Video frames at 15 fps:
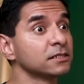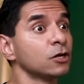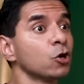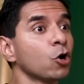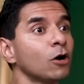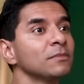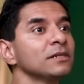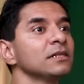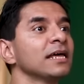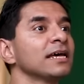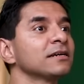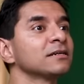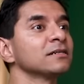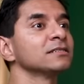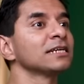the normal
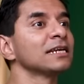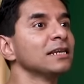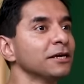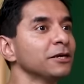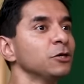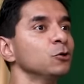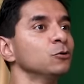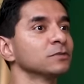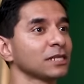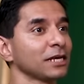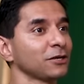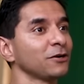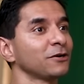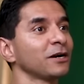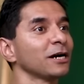lentils and legumes
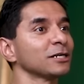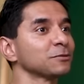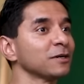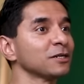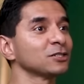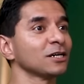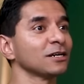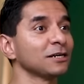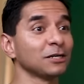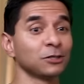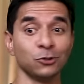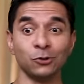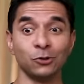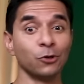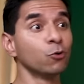like your rajma chana that
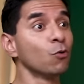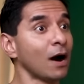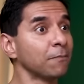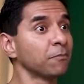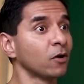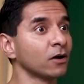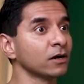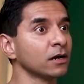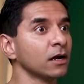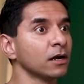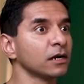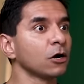you grew up on,